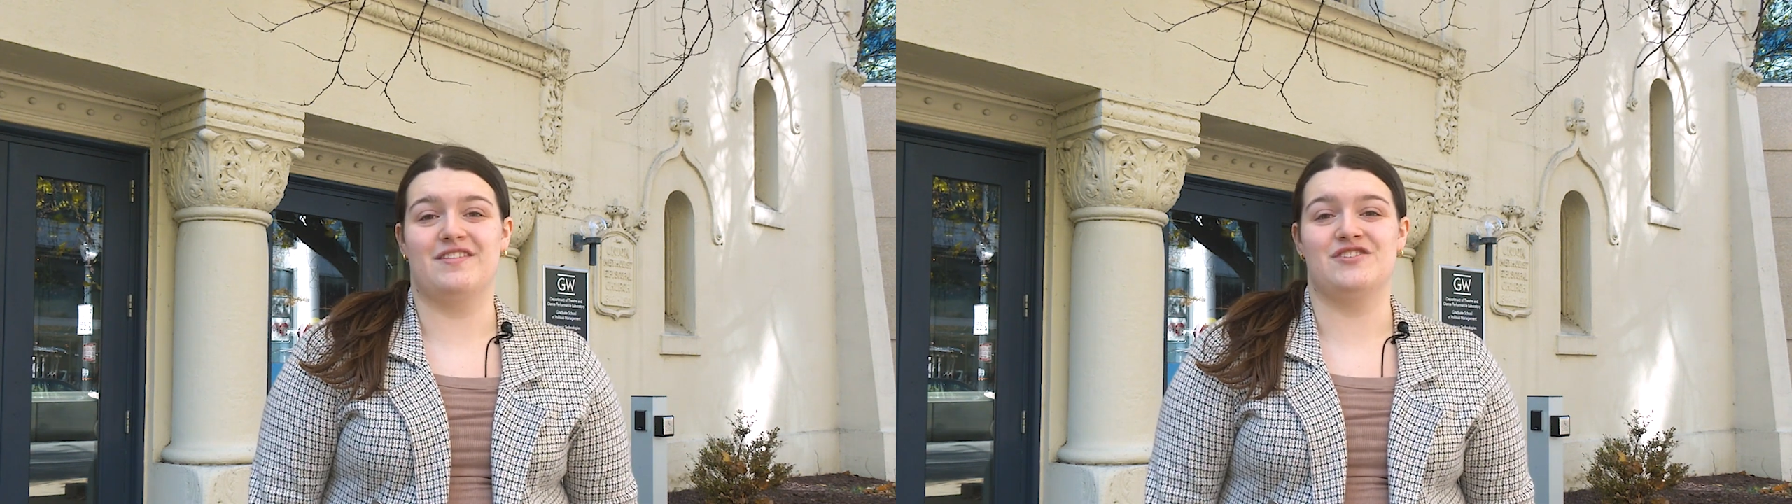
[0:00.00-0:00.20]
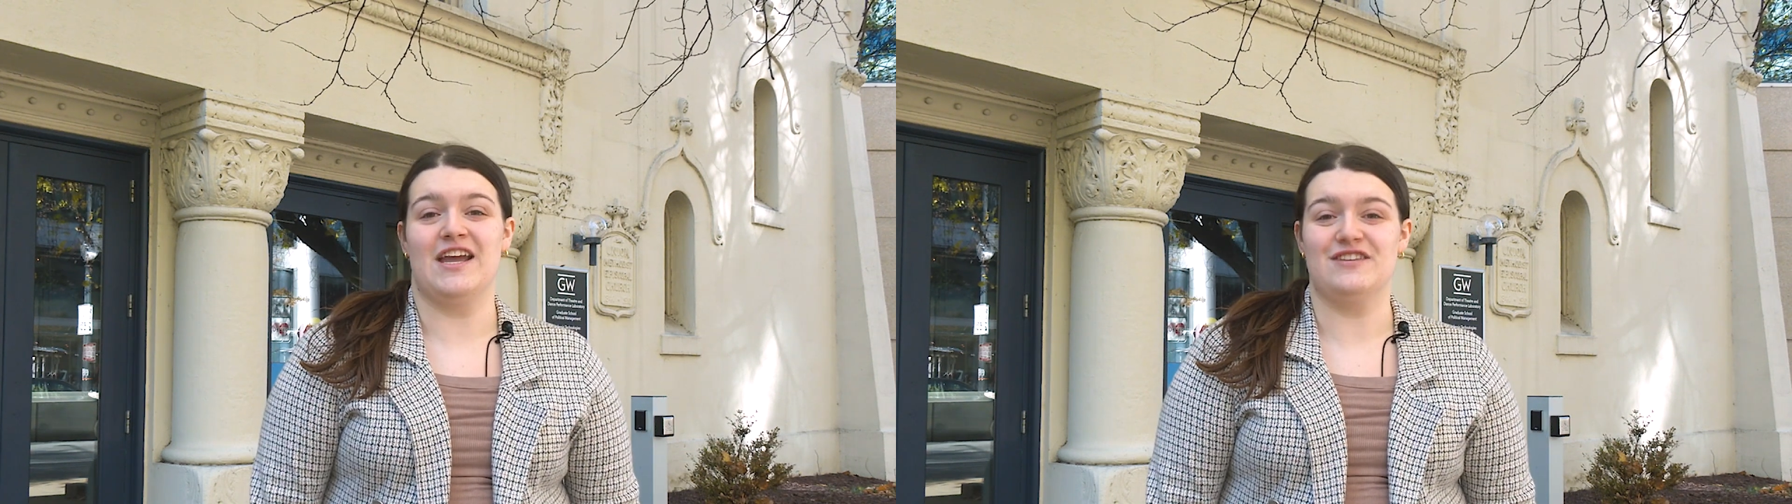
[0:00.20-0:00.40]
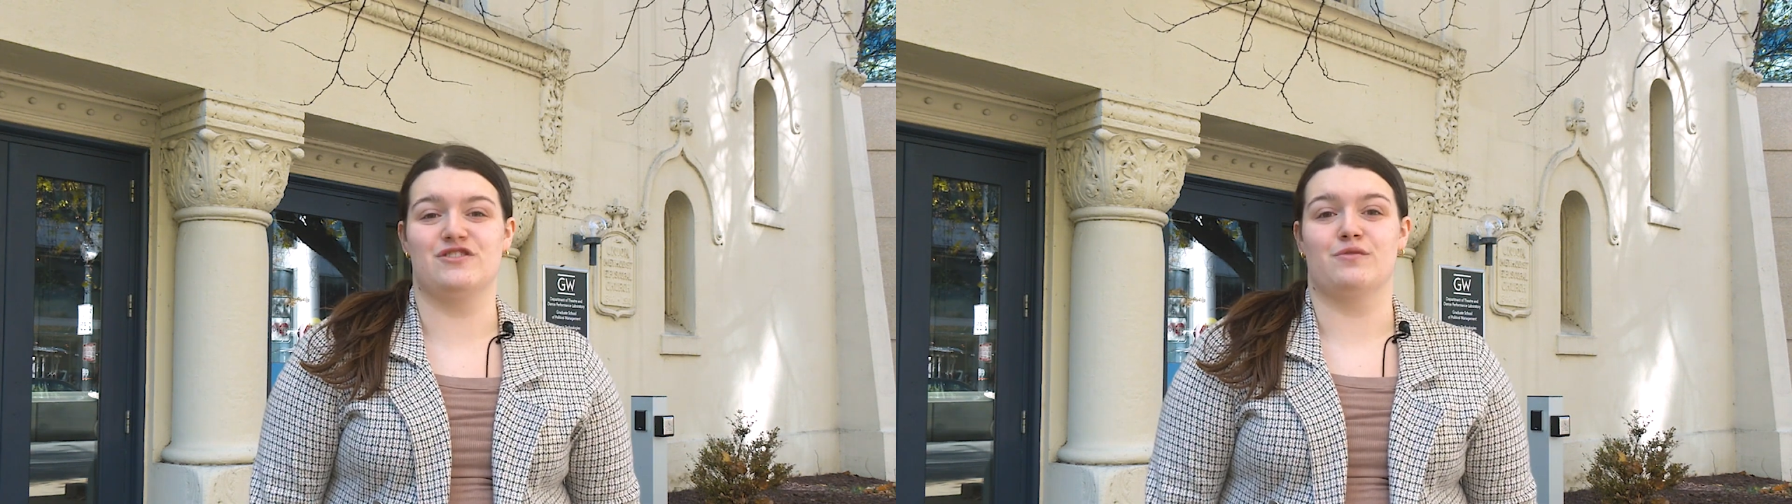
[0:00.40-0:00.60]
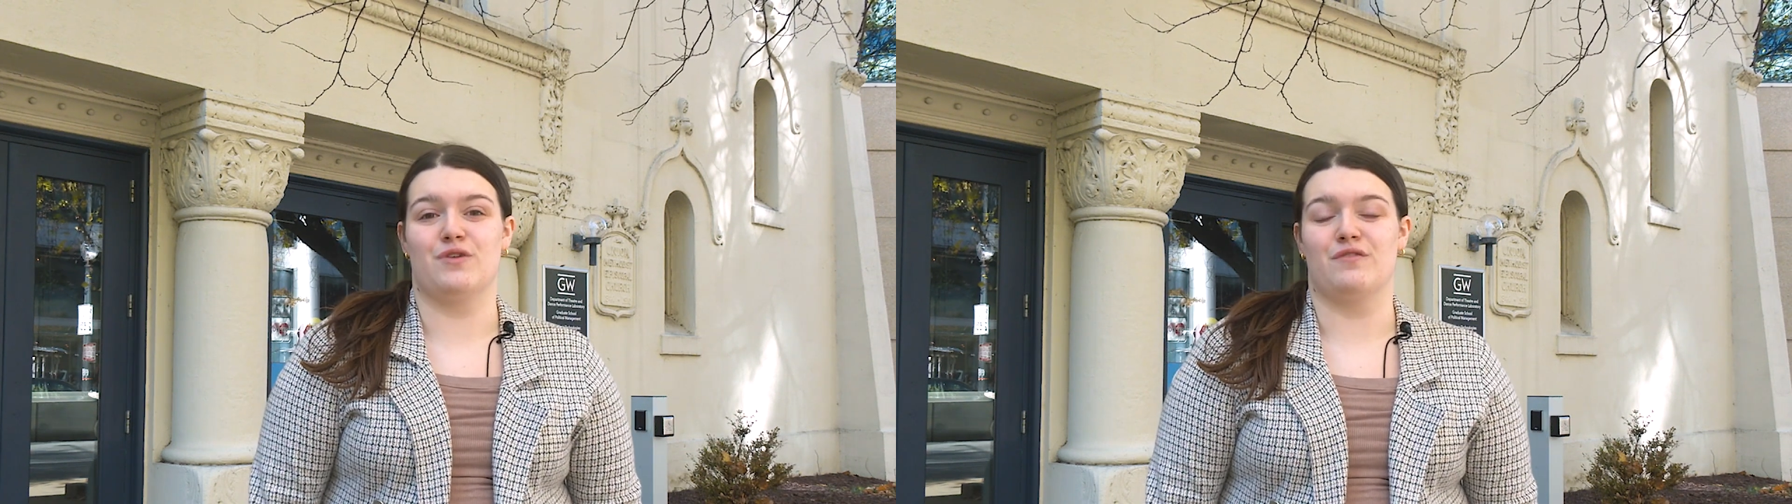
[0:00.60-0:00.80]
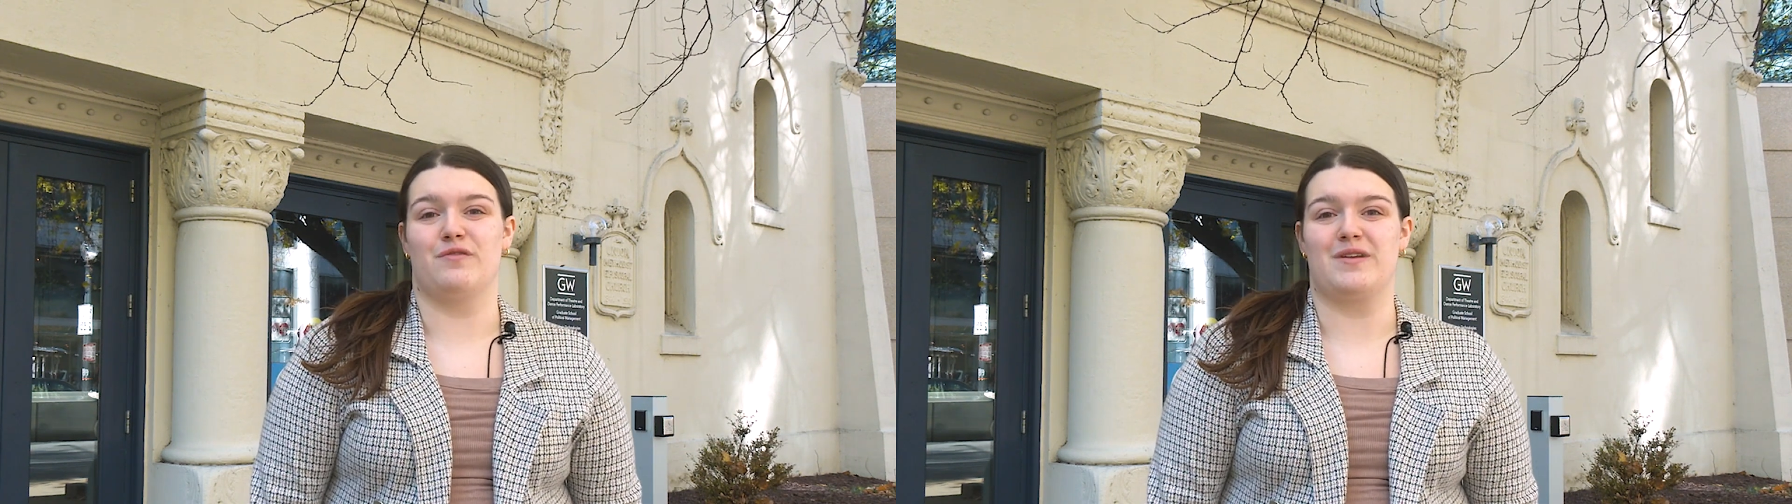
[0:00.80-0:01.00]
to change the
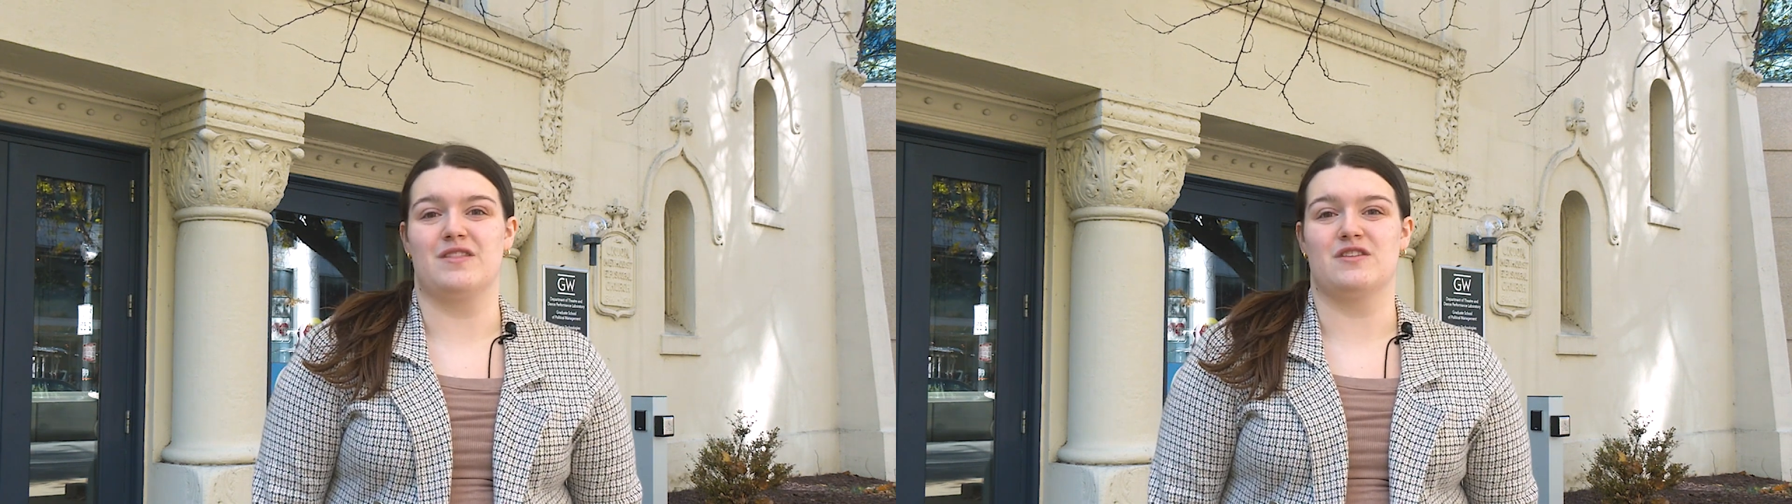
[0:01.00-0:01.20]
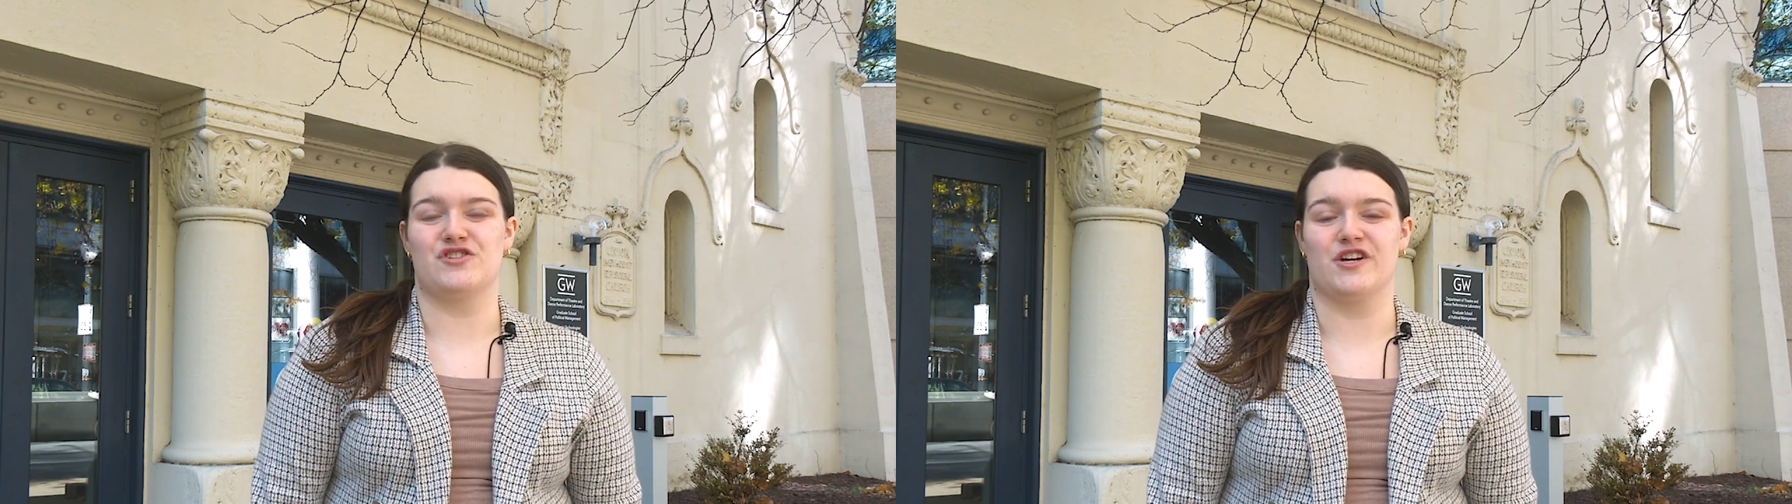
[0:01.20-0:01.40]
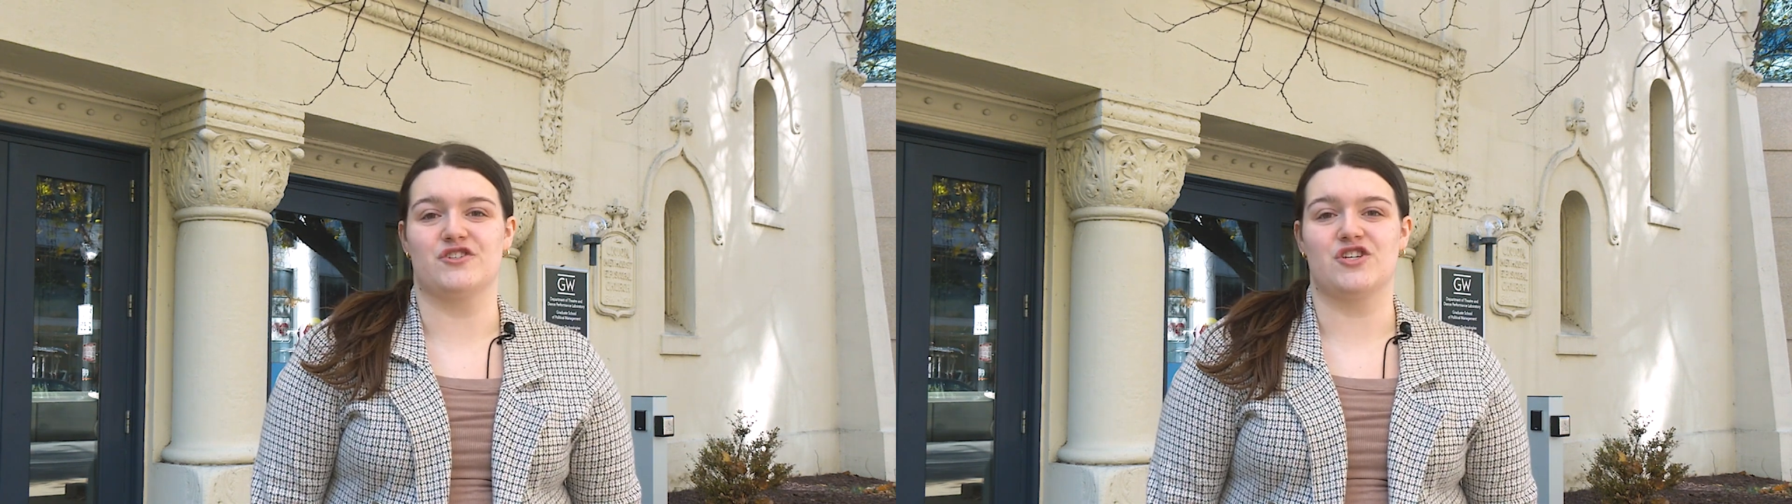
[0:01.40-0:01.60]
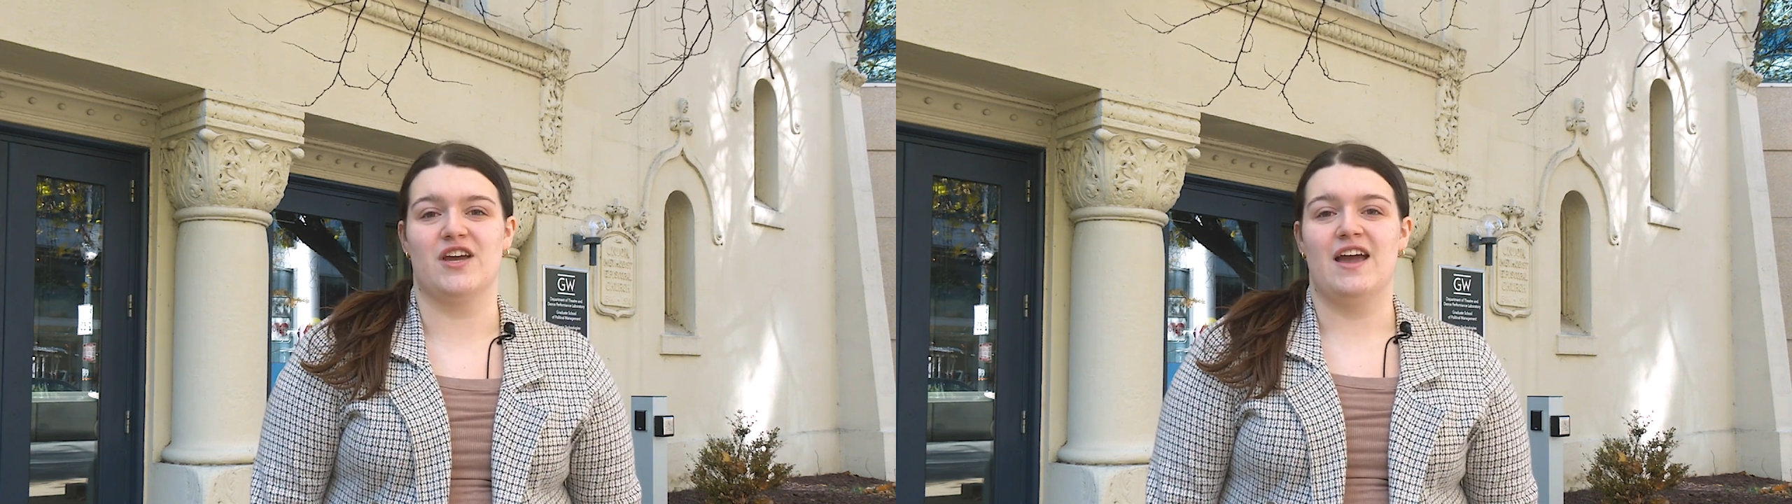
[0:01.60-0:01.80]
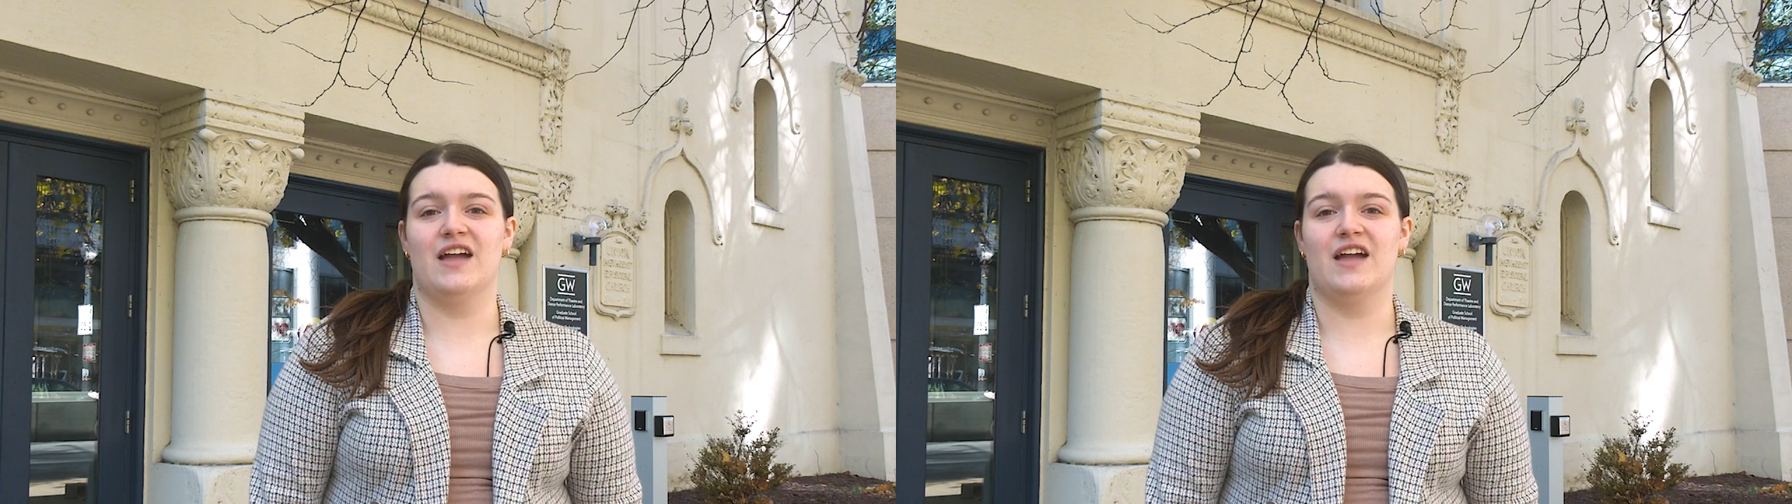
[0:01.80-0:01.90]
role of women in the church,